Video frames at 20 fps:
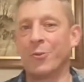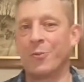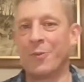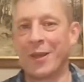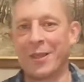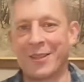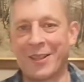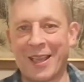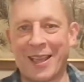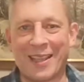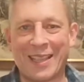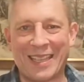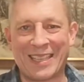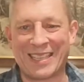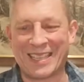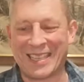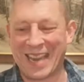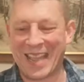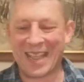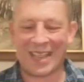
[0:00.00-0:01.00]
but
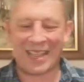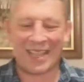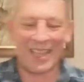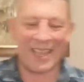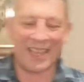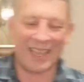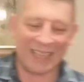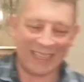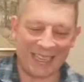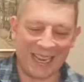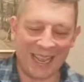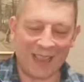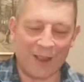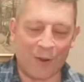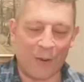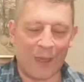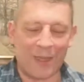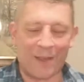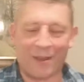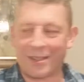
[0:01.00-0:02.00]
it's not
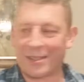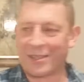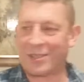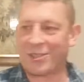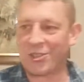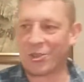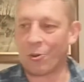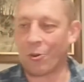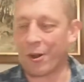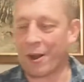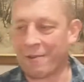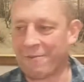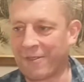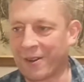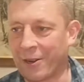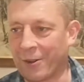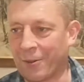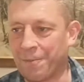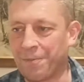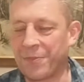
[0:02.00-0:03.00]
quite that sort of
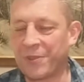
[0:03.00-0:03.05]
fiddle.